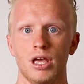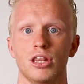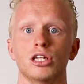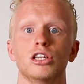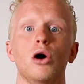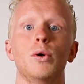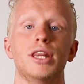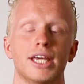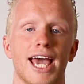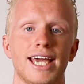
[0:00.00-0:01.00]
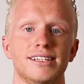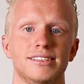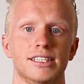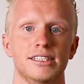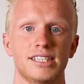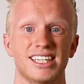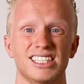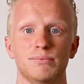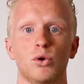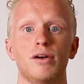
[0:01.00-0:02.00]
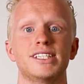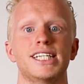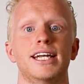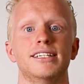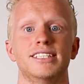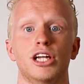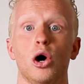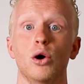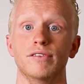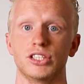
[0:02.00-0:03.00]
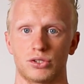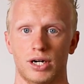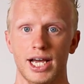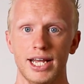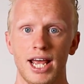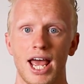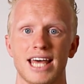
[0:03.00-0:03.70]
The lower the cadence is, there's more of a tendency to overstride,